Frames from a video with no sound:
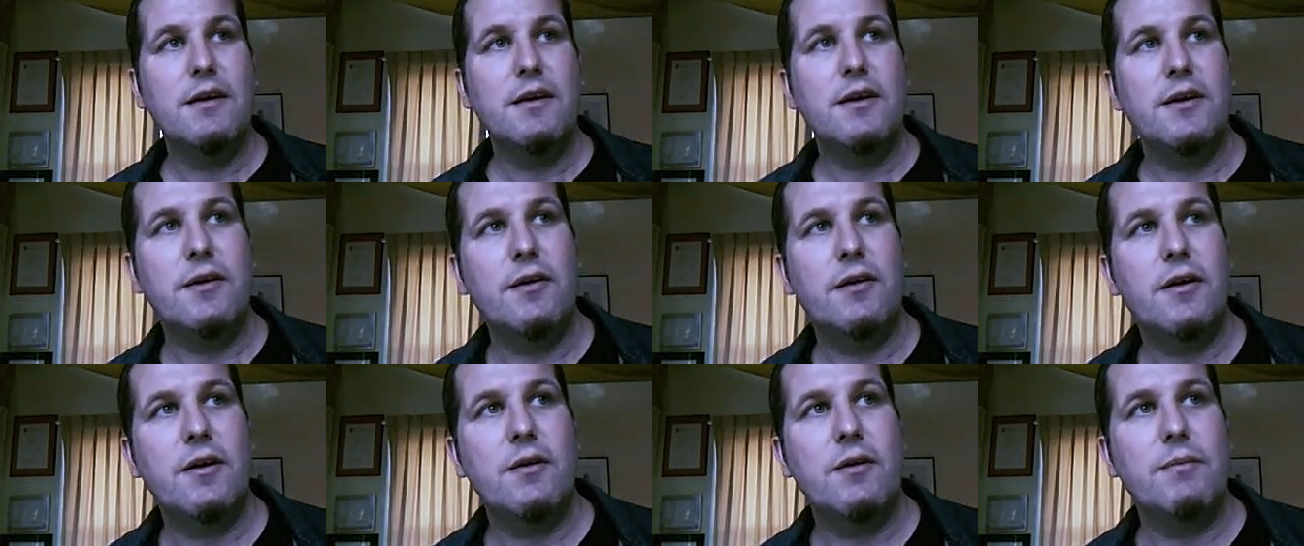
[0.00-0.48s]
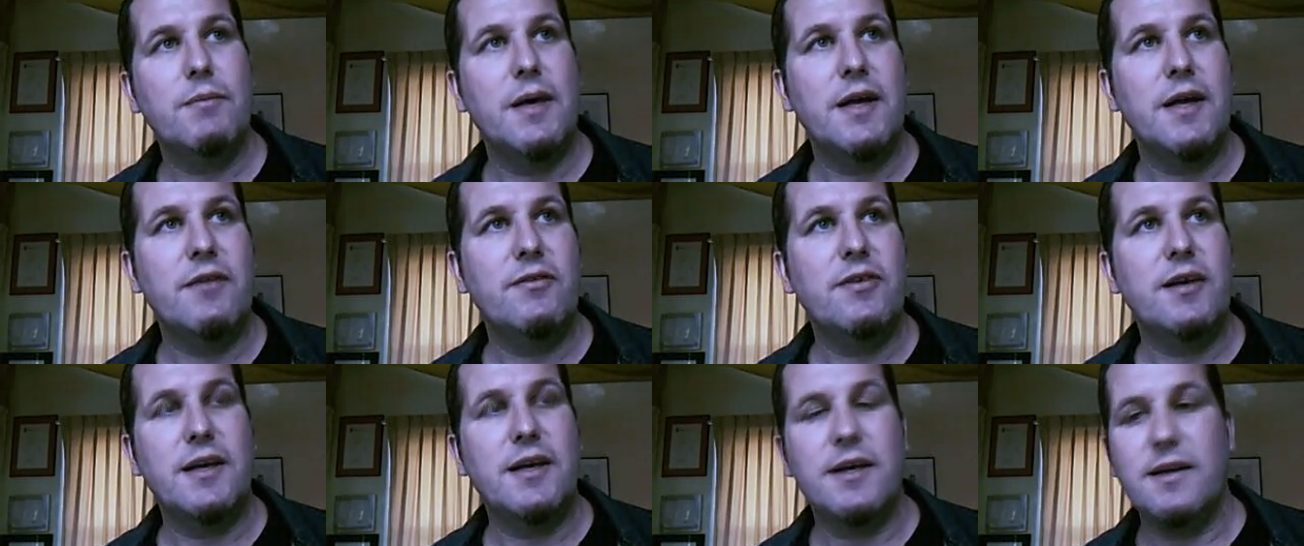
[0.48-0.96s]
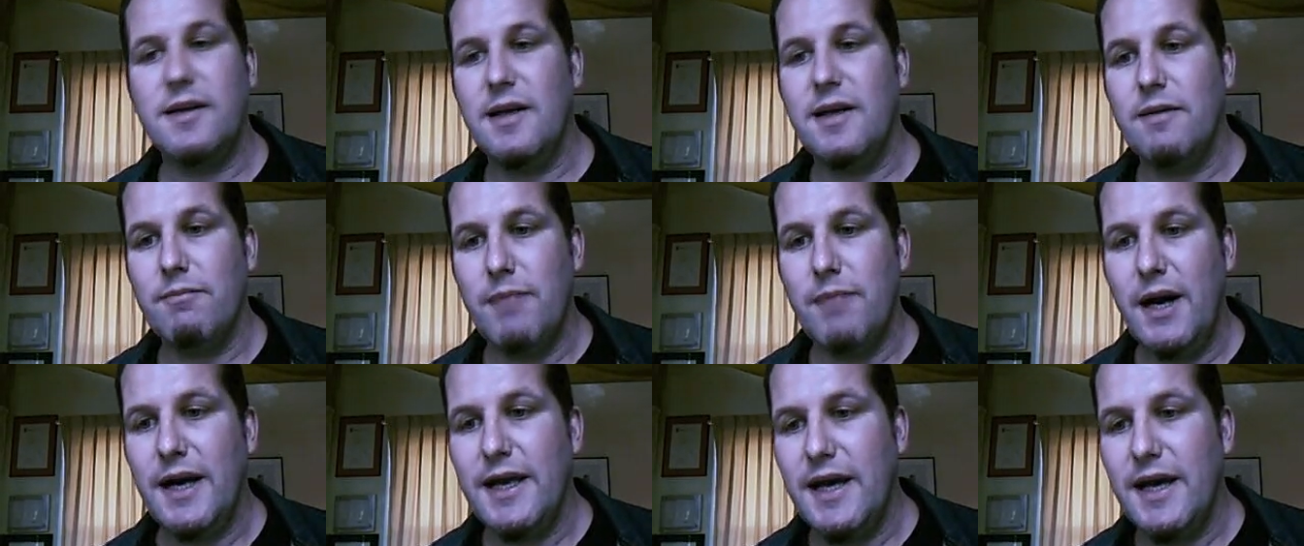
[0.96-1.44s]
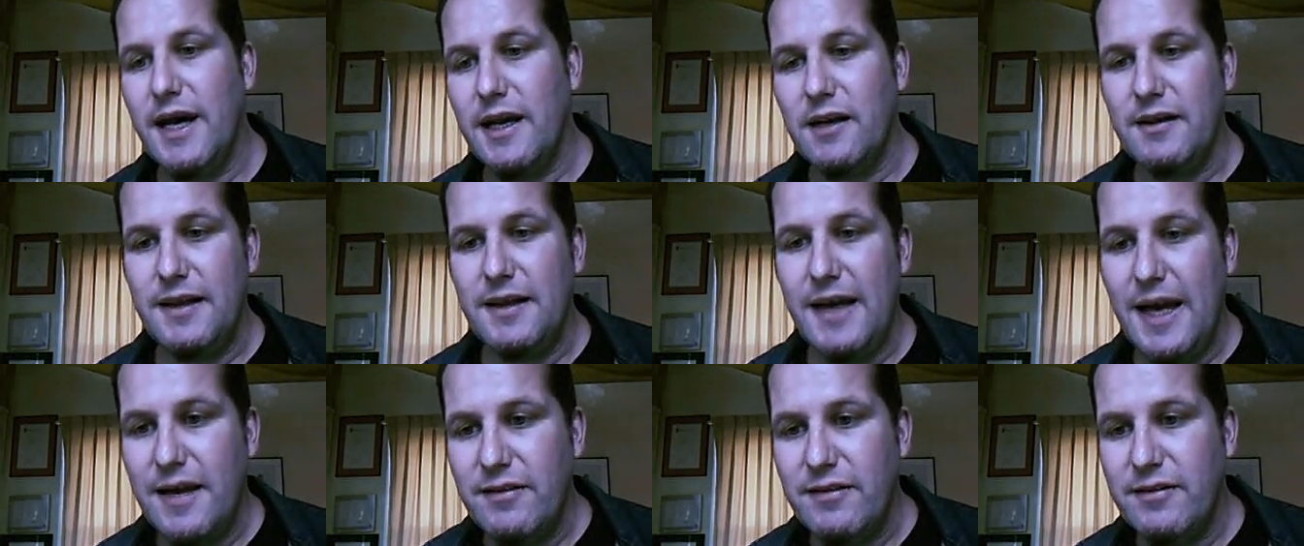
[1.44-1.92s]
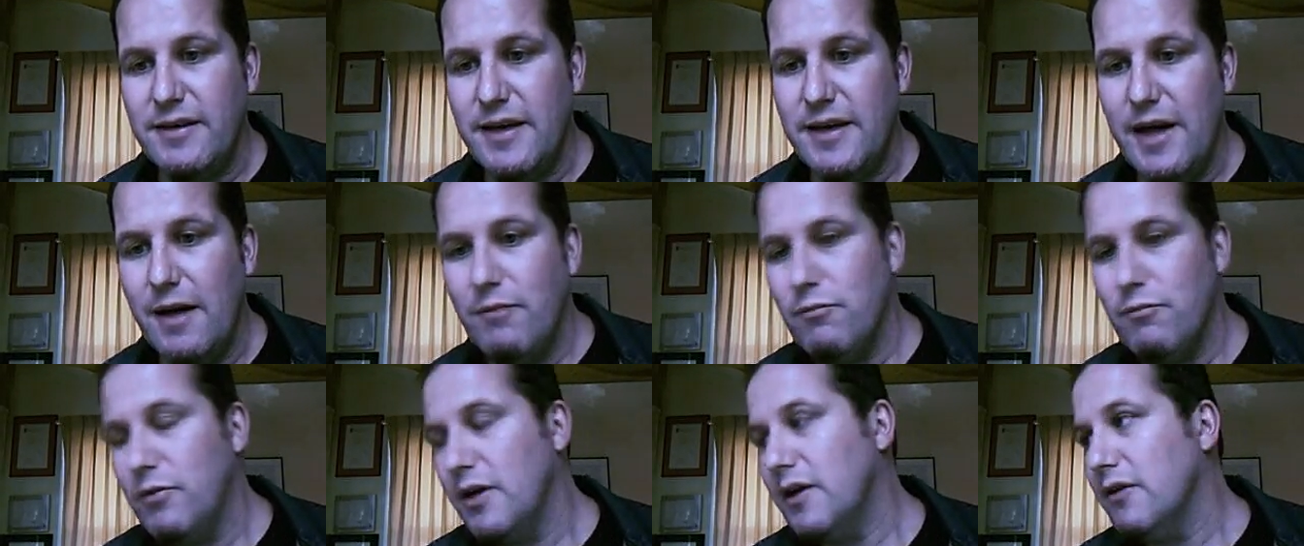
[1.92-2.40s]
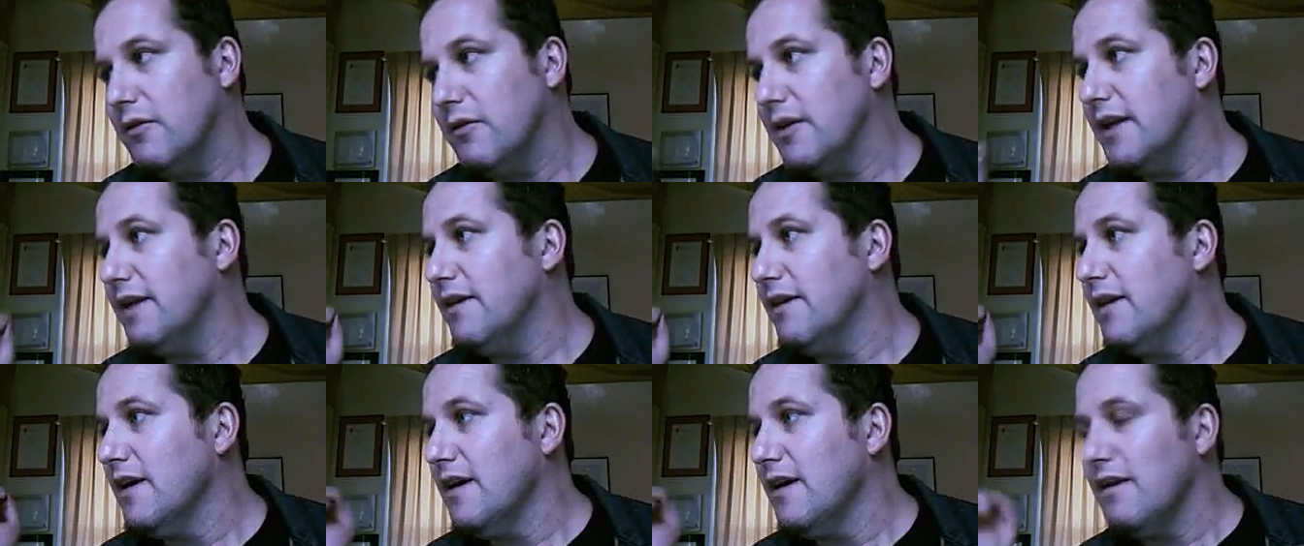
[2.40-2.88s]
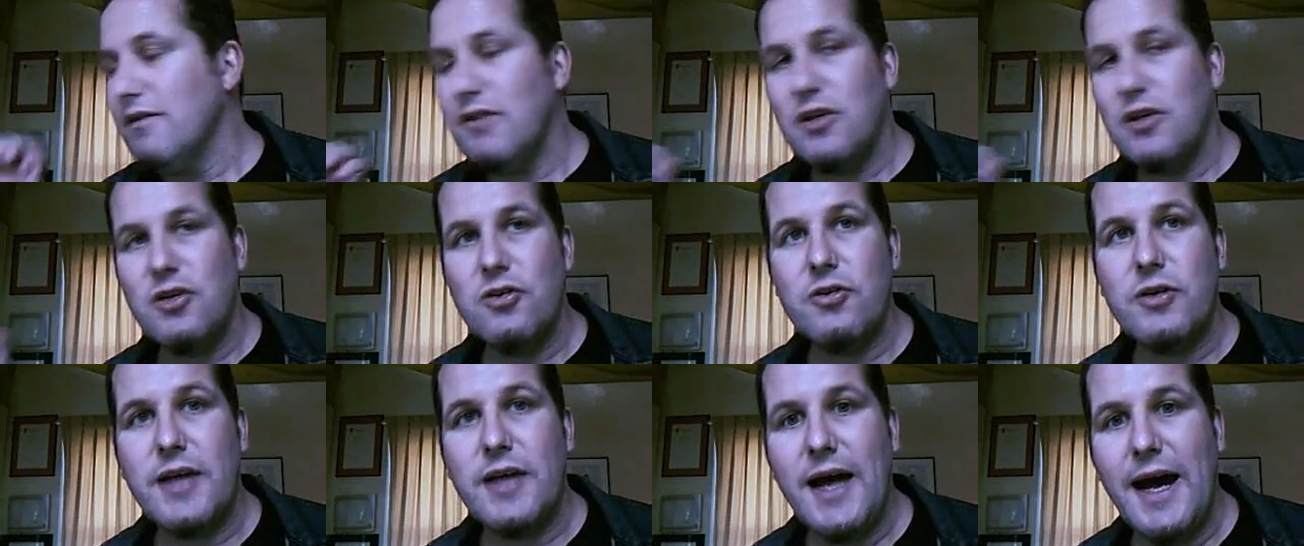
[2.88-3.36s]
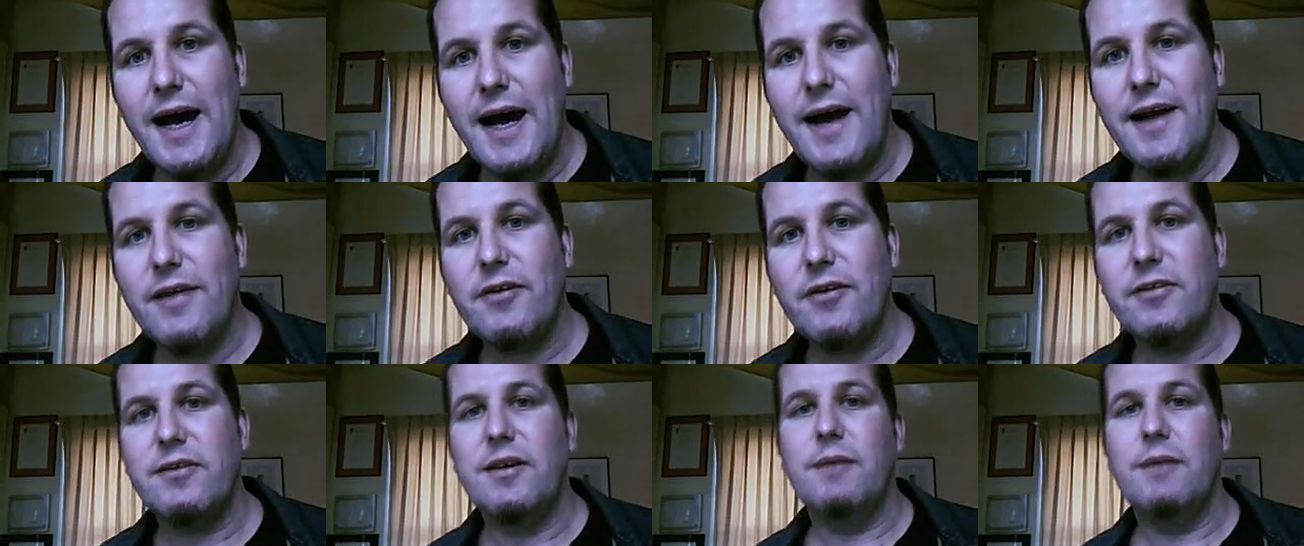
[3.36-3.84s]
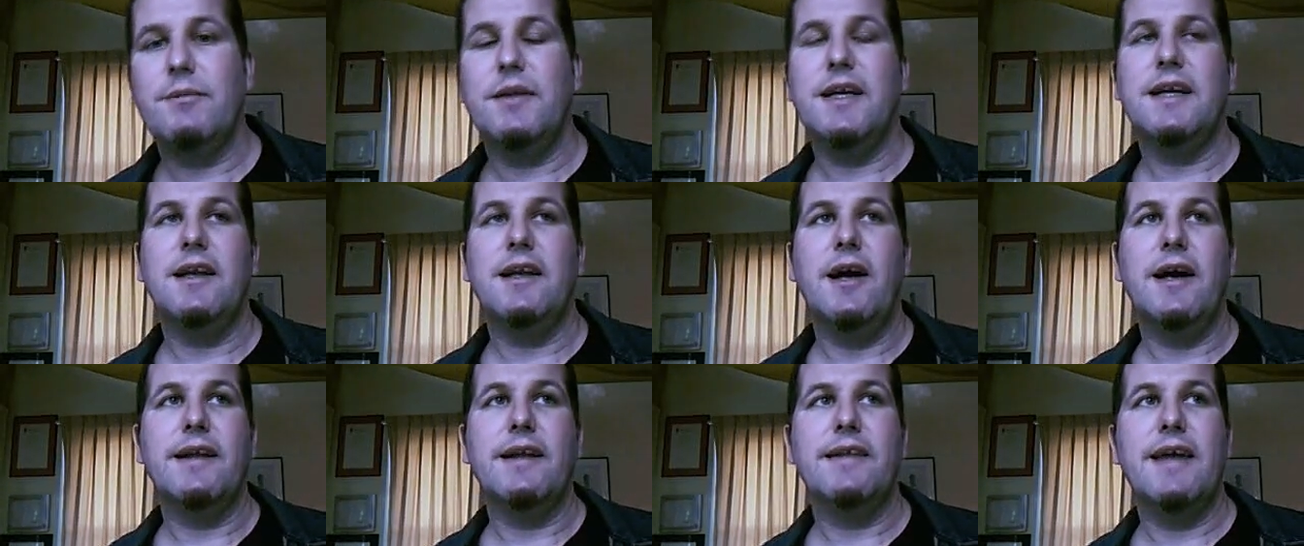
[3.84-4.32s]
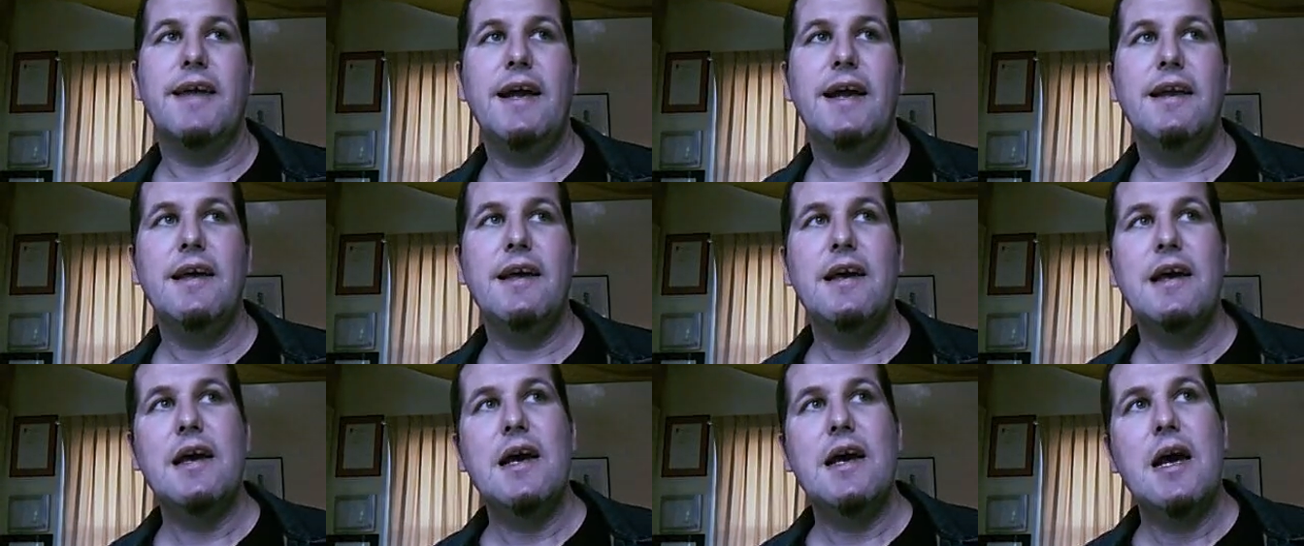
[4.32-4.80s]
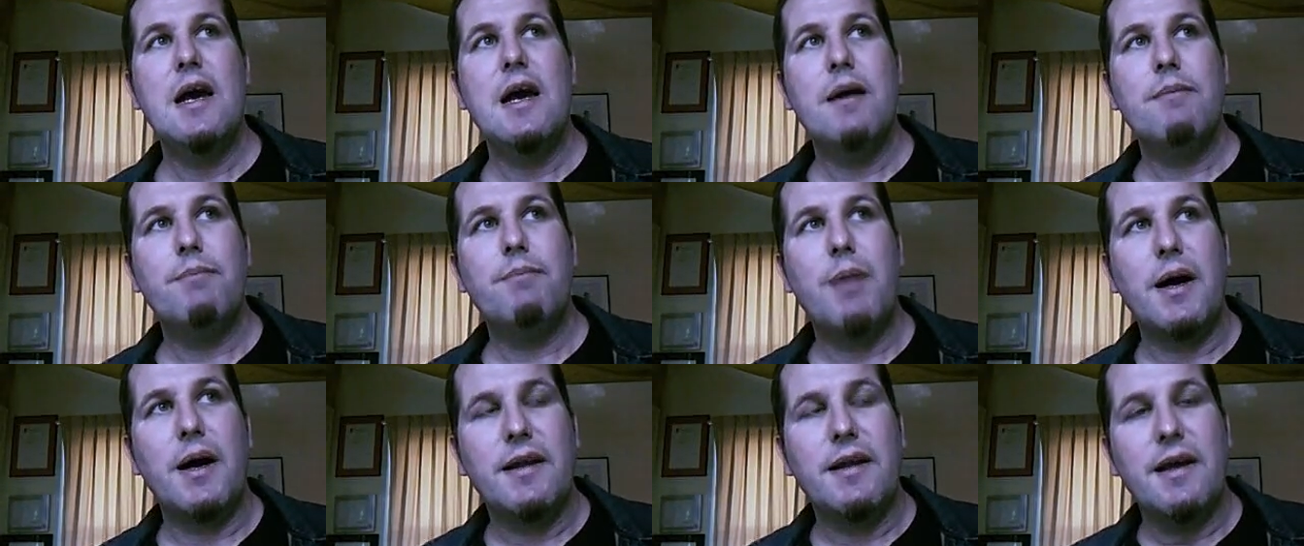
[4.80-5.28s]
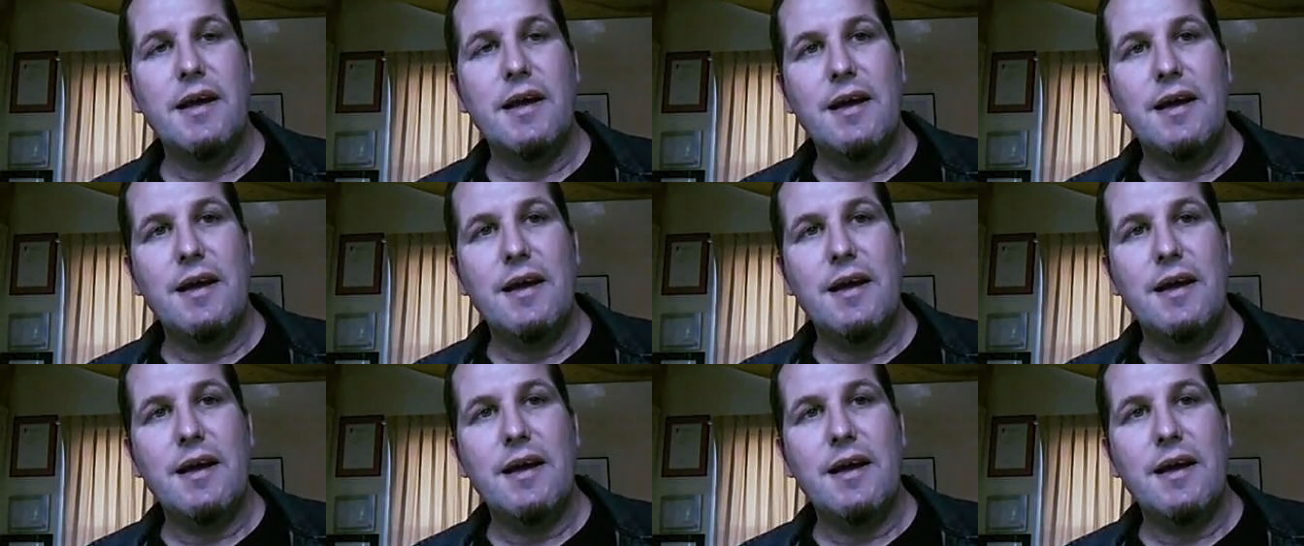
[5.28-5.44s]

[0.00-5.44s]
It means you can get money out of the ATM when you're in the UK or something like that. But